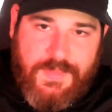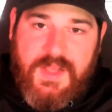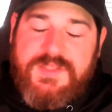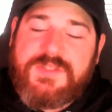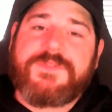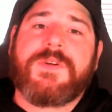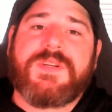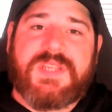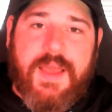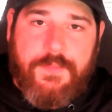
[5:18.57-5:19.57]
So for
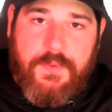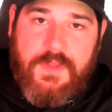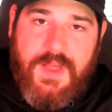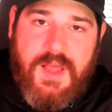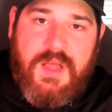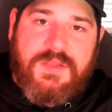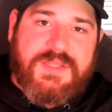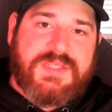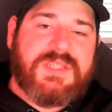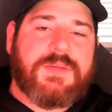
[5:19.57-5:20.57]
example, let's
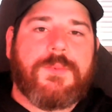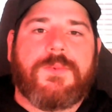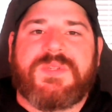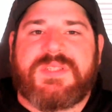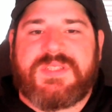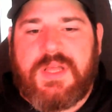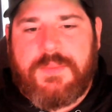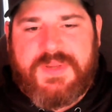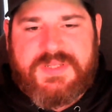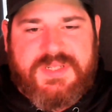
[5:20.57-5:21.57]
say someone would sell a
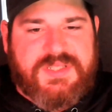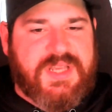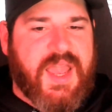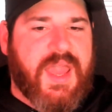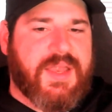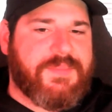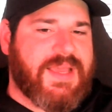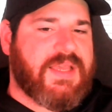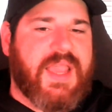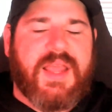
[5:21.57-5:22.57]
business and make
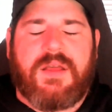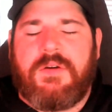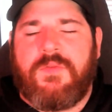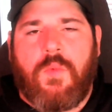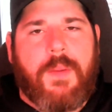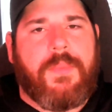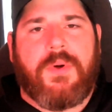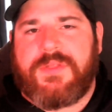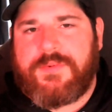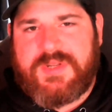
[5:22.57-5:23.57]
a gain of
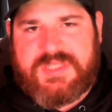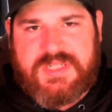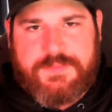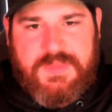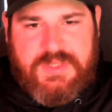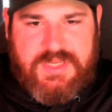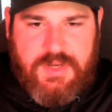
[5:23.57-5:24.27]
$1.36 million.